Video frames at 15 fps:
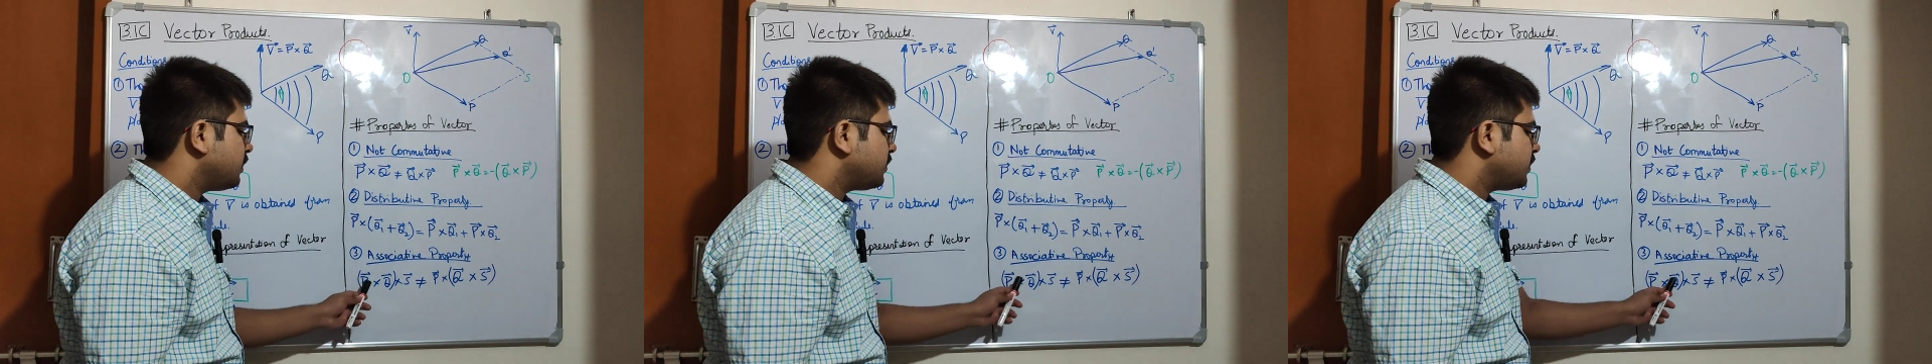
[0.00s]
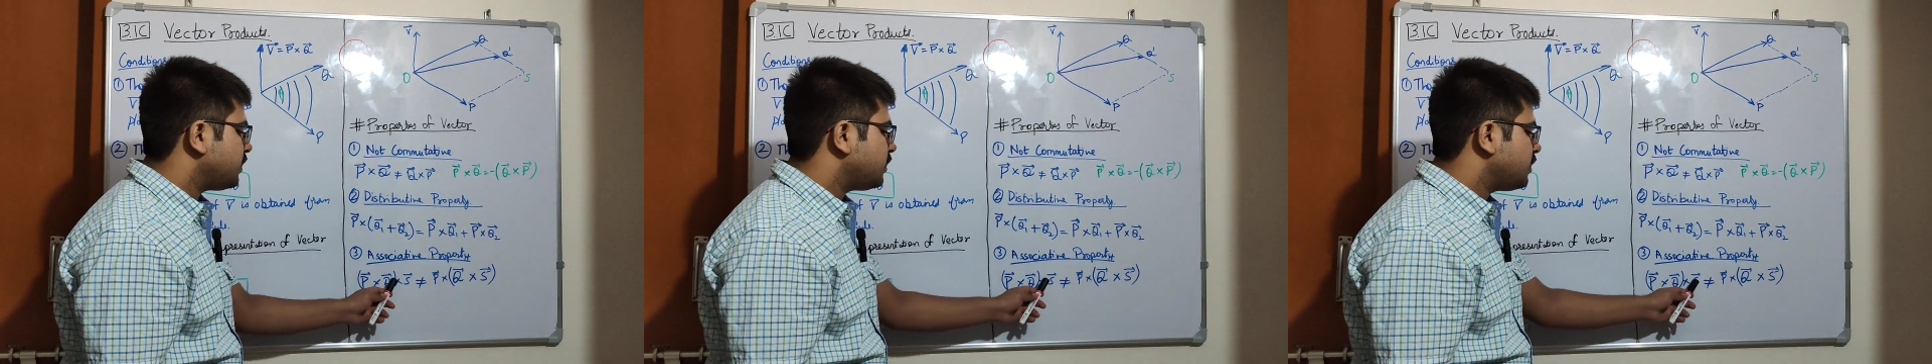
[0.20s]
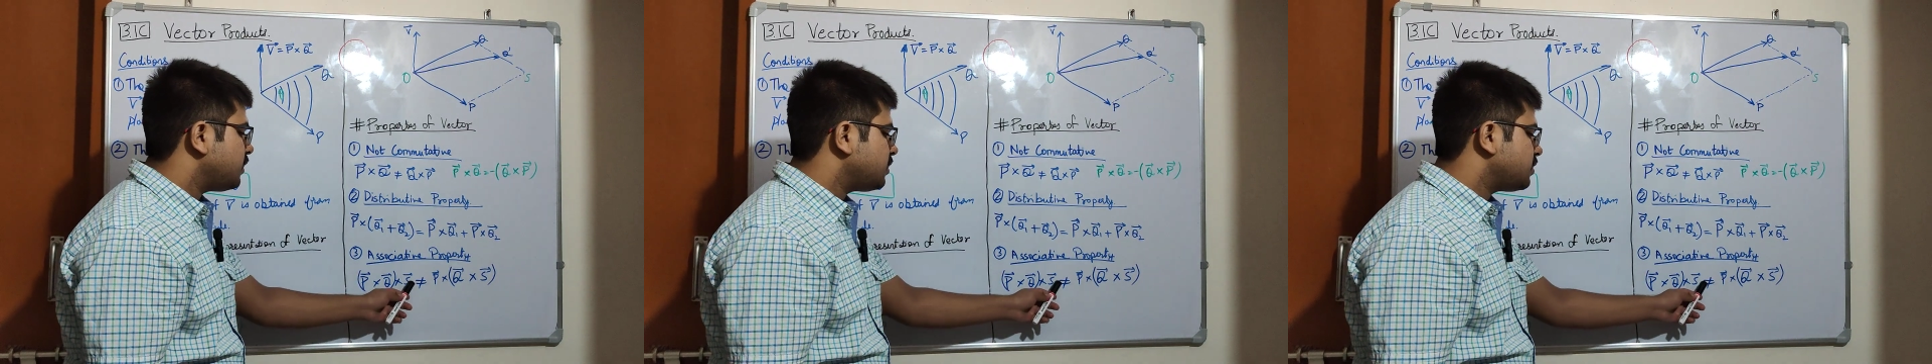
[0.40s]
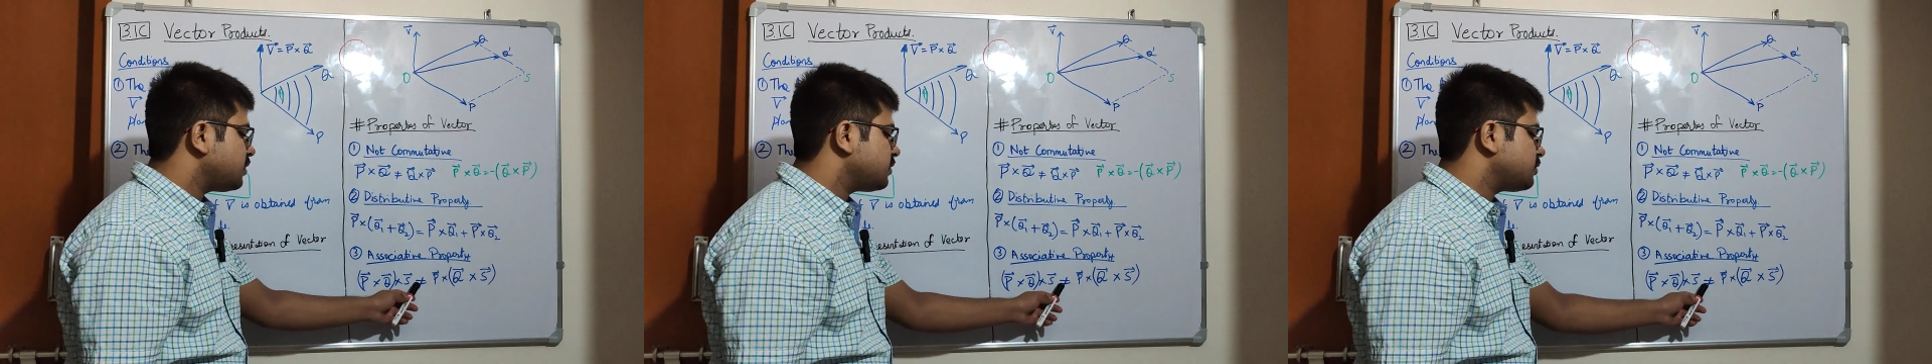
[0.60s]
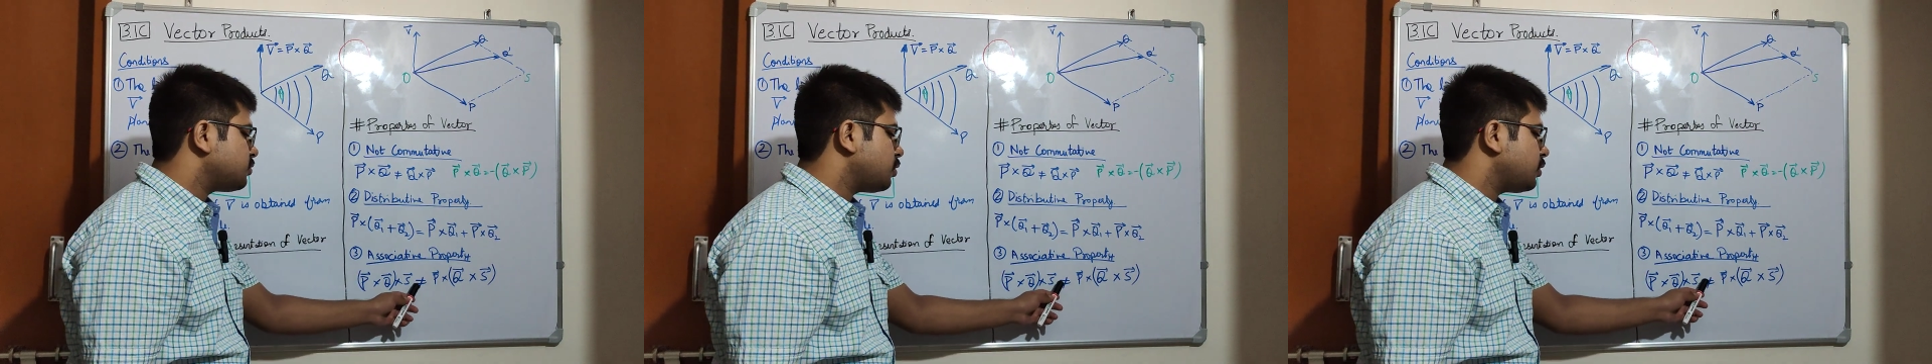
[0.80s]
Then this
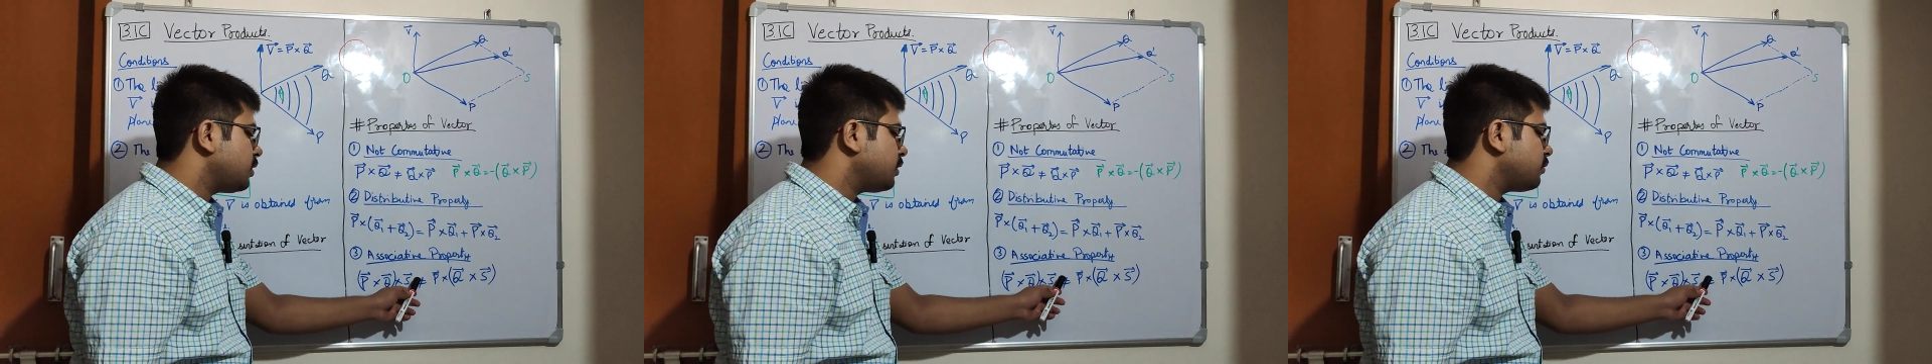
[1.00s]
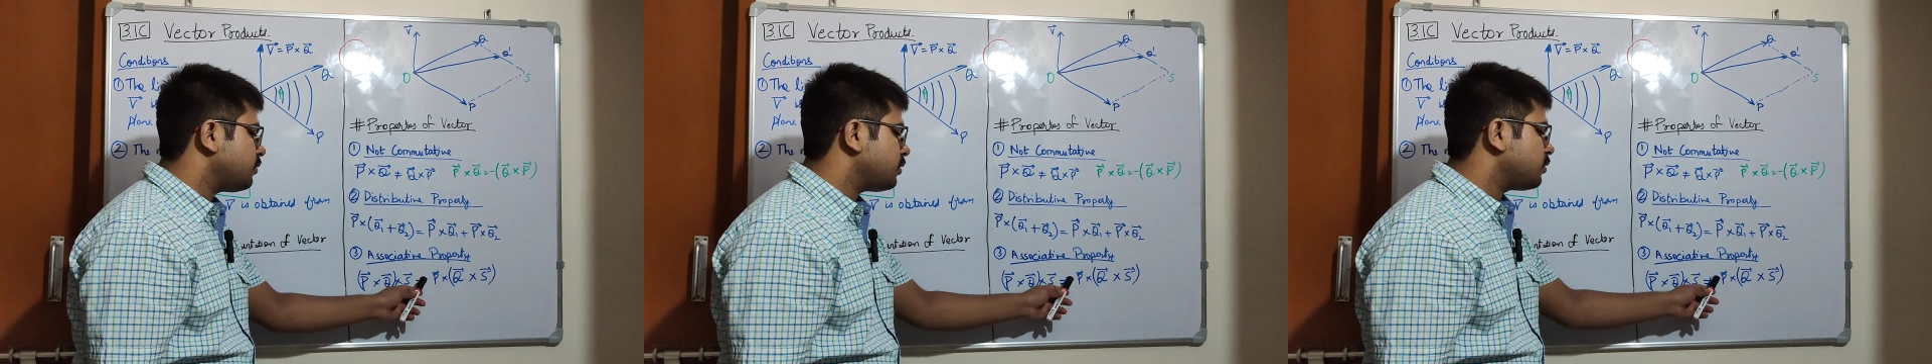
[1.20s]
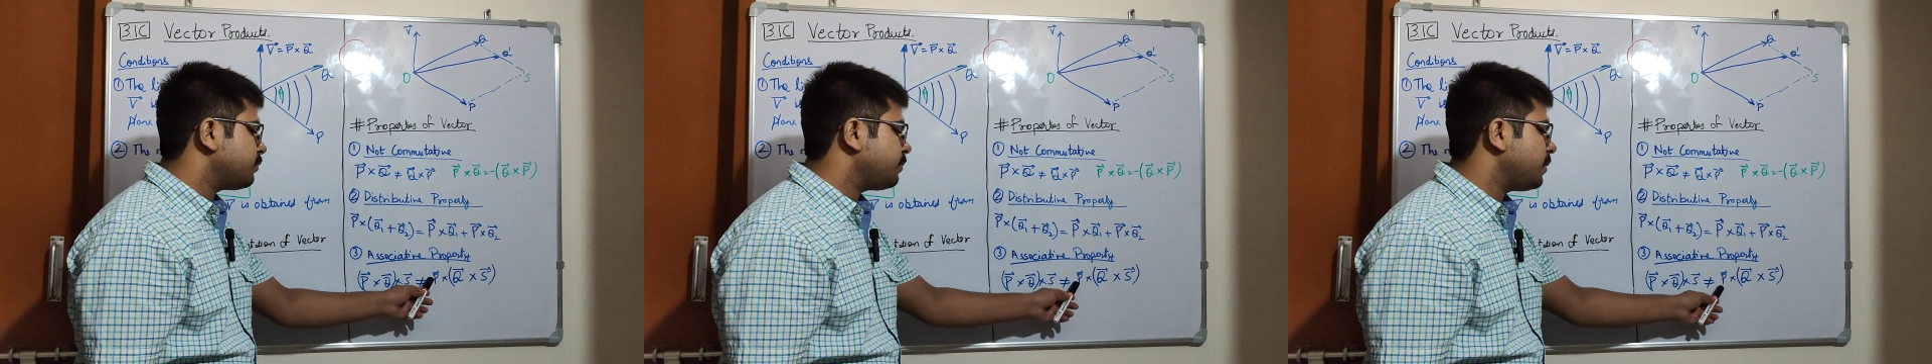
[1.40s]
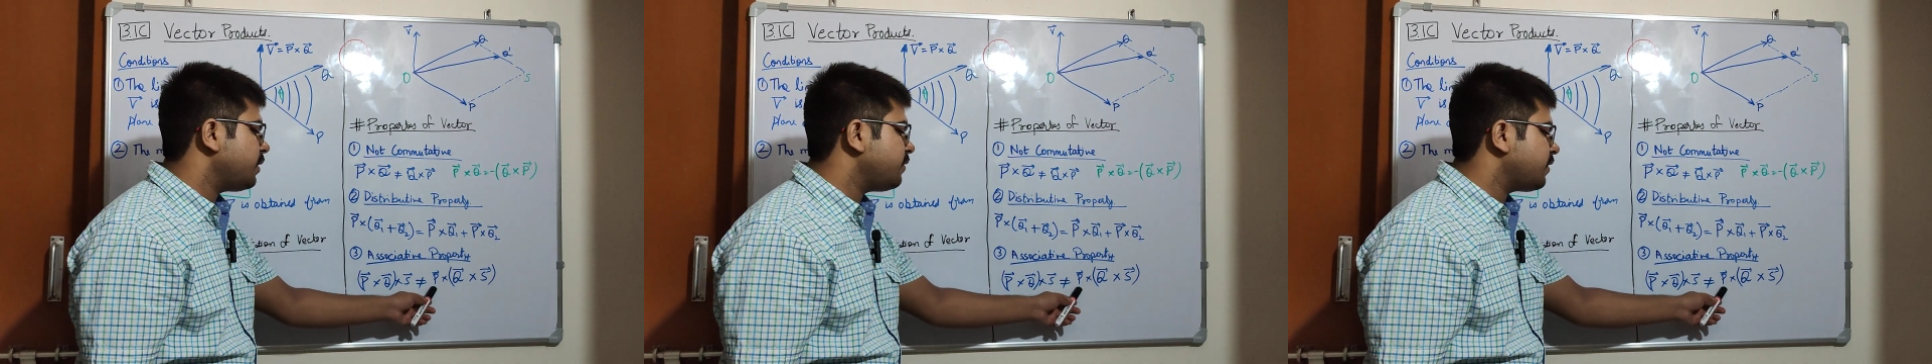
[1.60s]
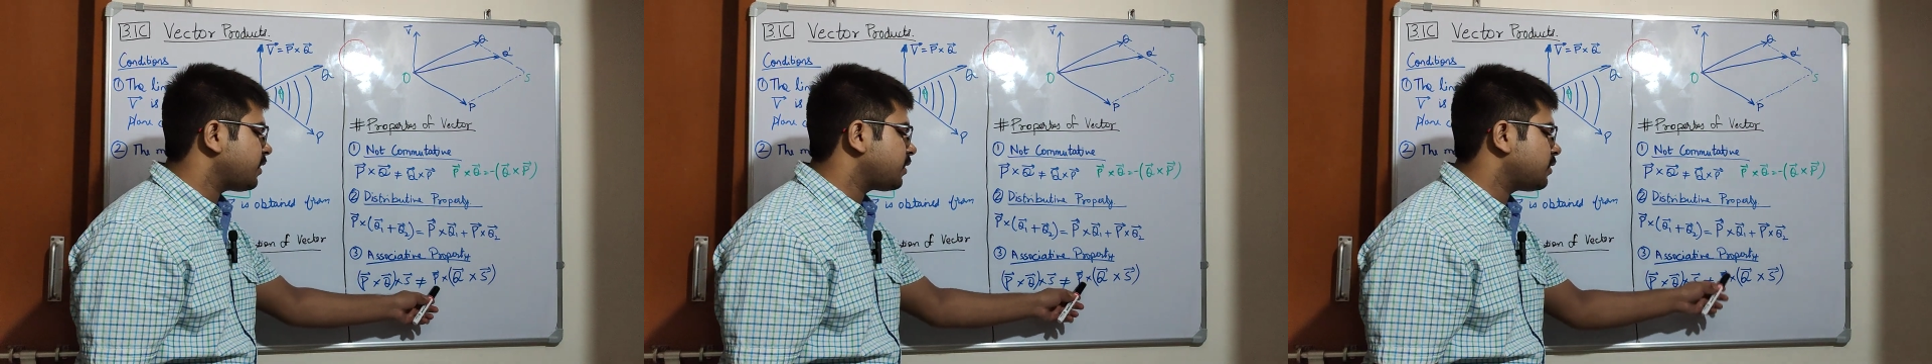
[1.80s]
is not equal to
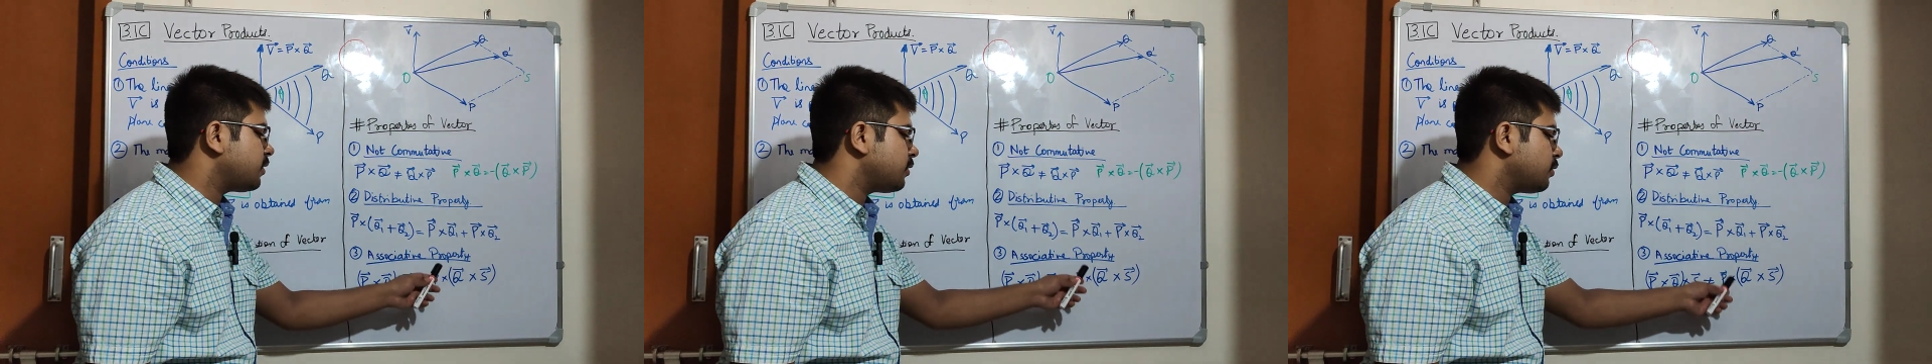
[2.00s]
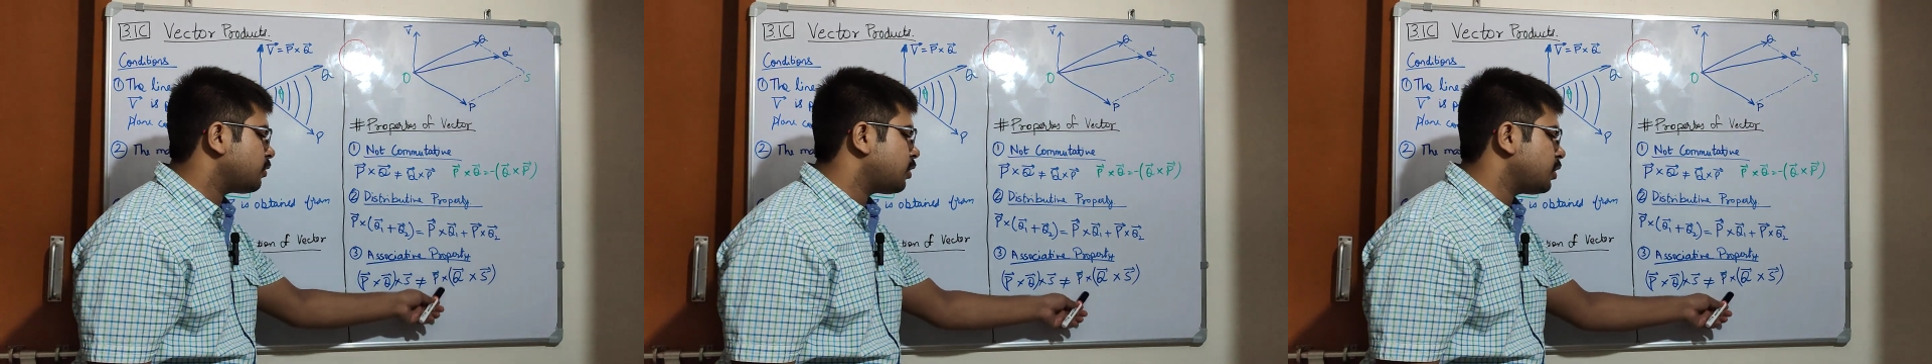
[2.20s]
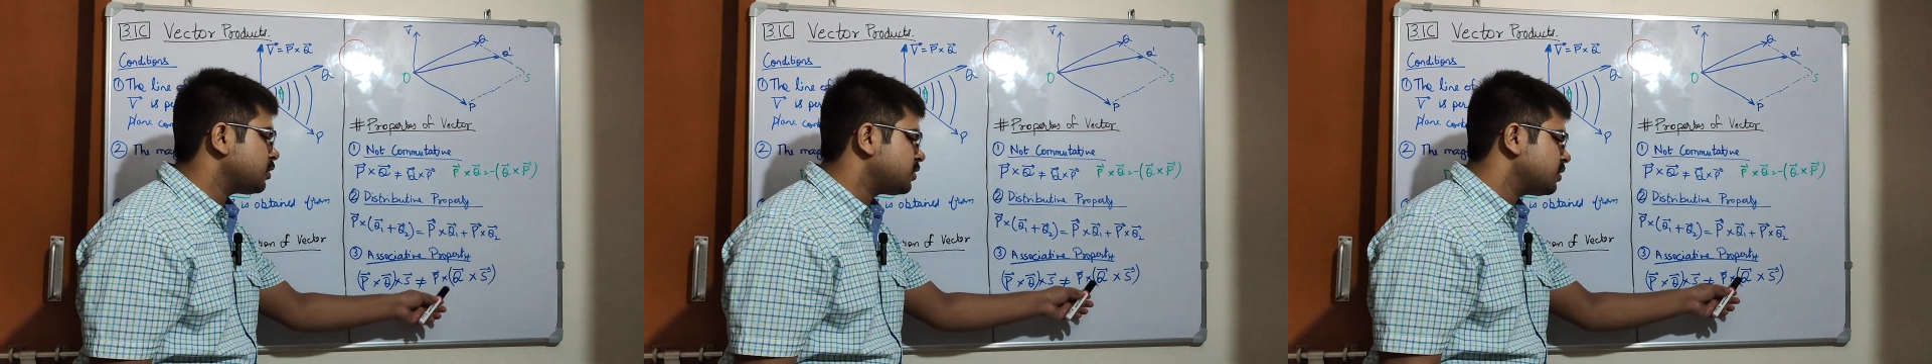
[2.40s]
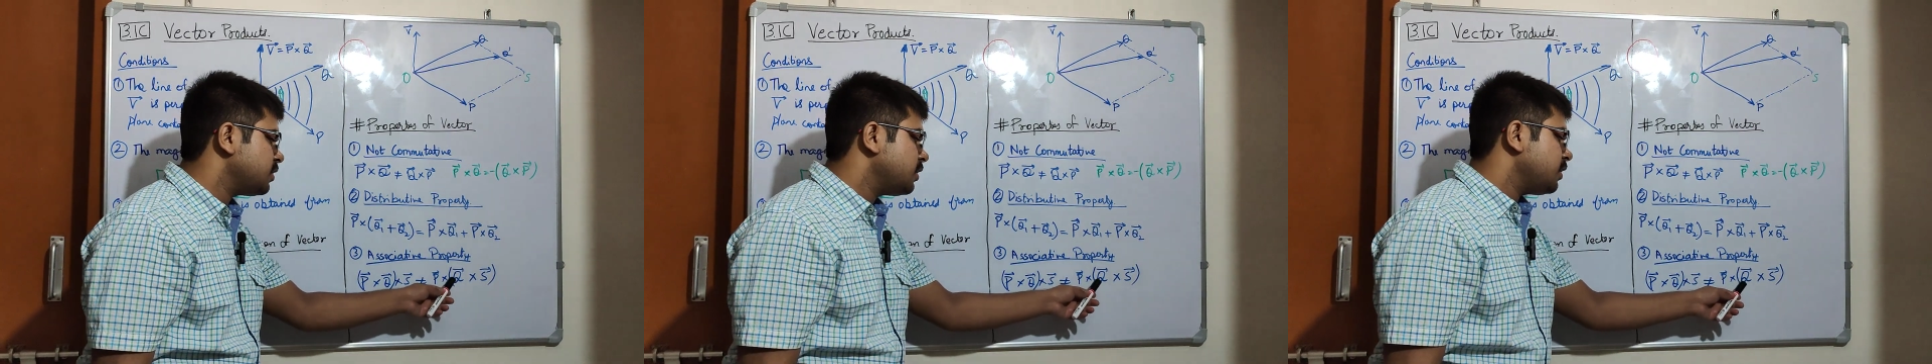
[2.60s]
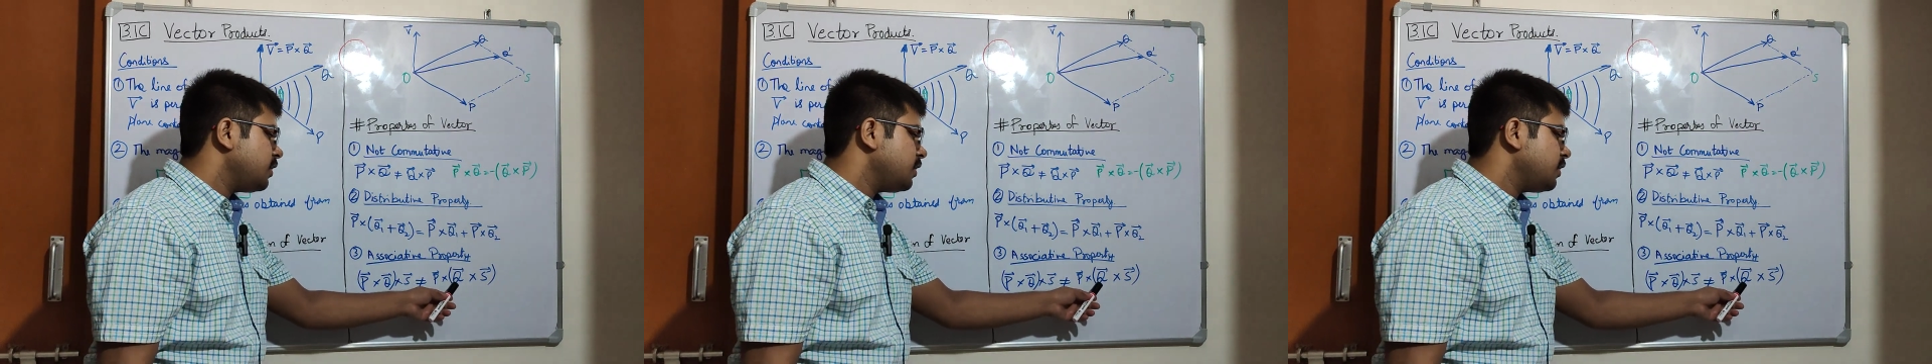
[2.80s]
p vector cross